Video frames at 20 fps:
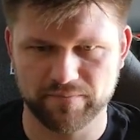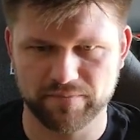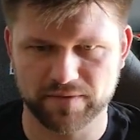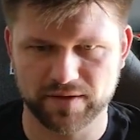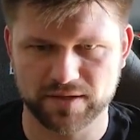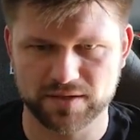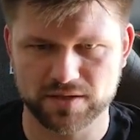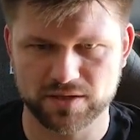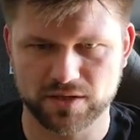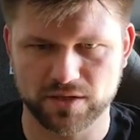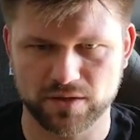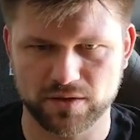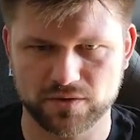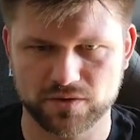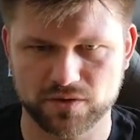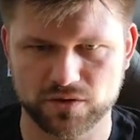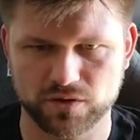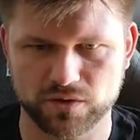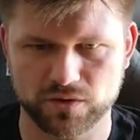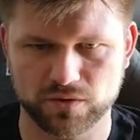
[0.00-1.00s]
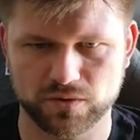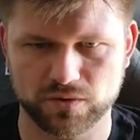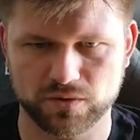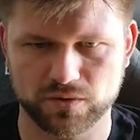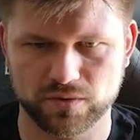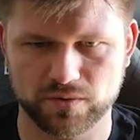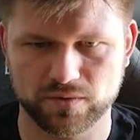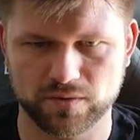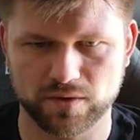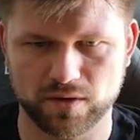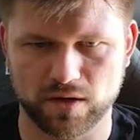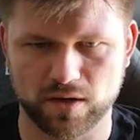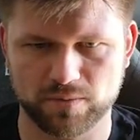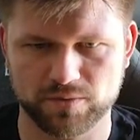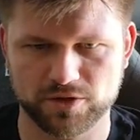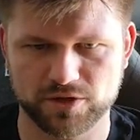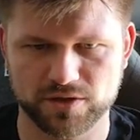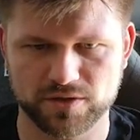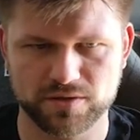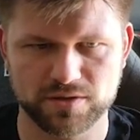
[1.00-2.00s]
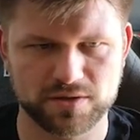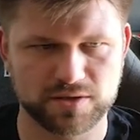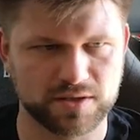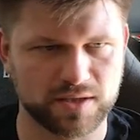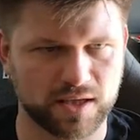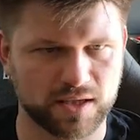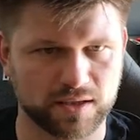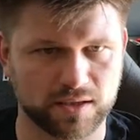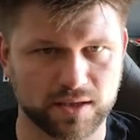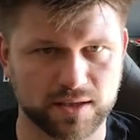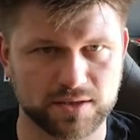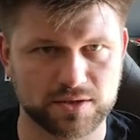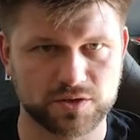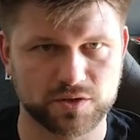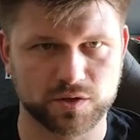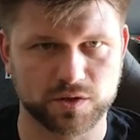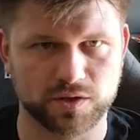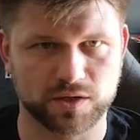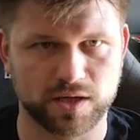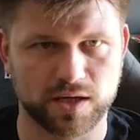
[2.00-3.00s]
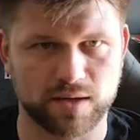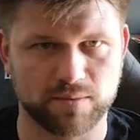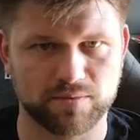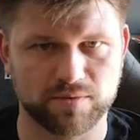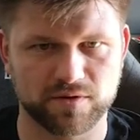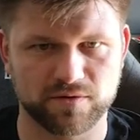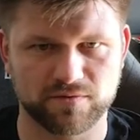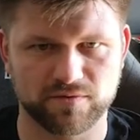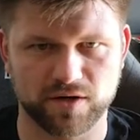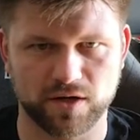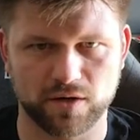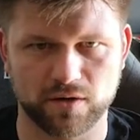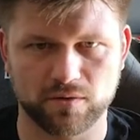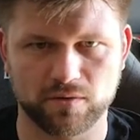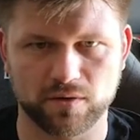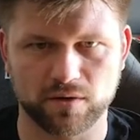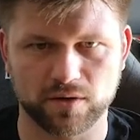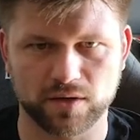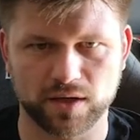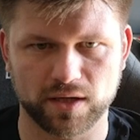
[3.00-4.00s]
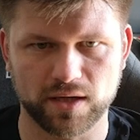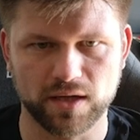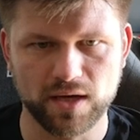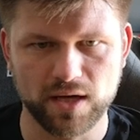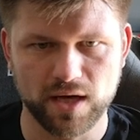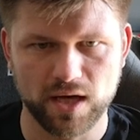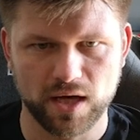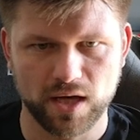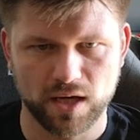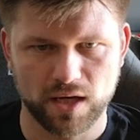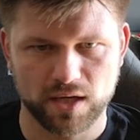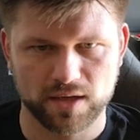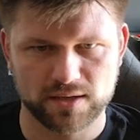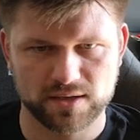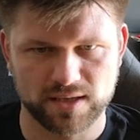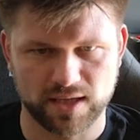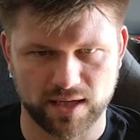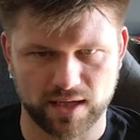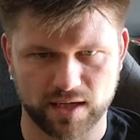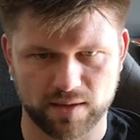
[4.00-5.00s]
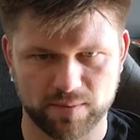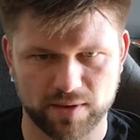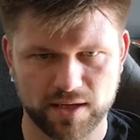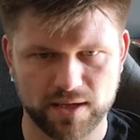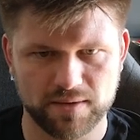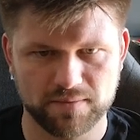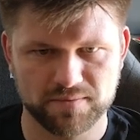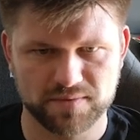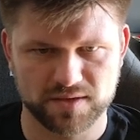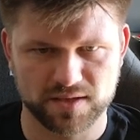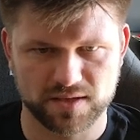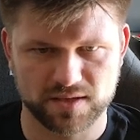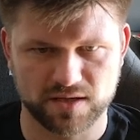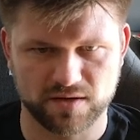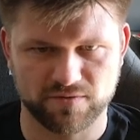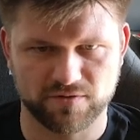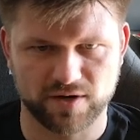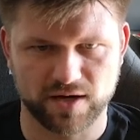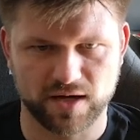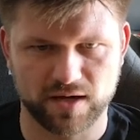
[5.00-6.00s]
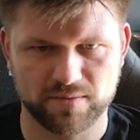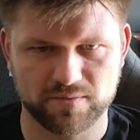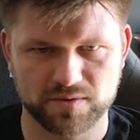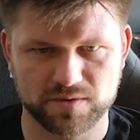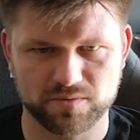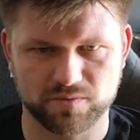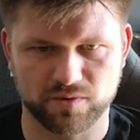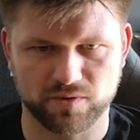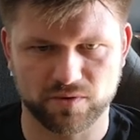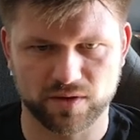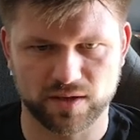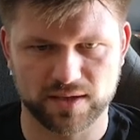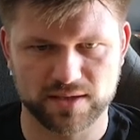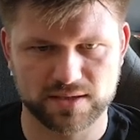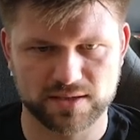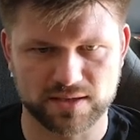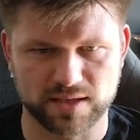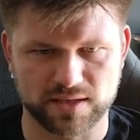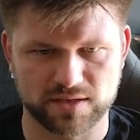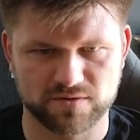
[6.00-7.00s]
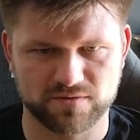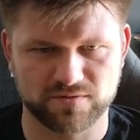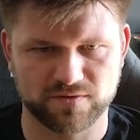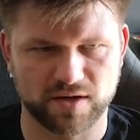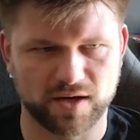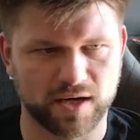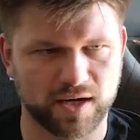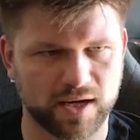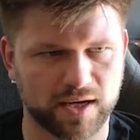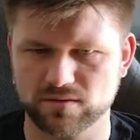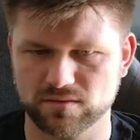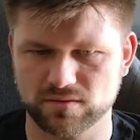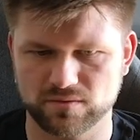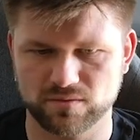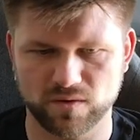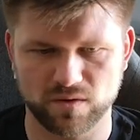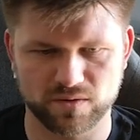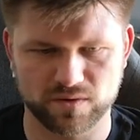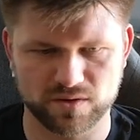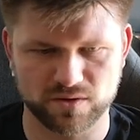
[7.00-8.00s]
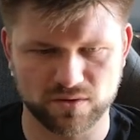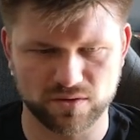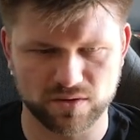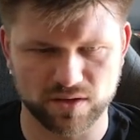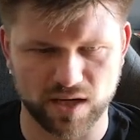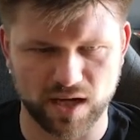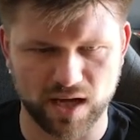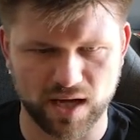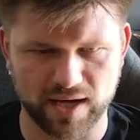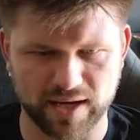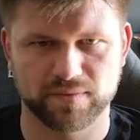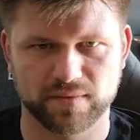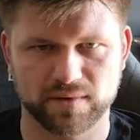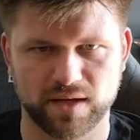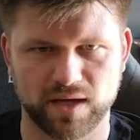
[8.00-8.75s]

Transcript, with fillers: Let's go to options and let's turn up the video quality. 1080p, 60 frames, borderless, that's fine. Whoa, it's all on high.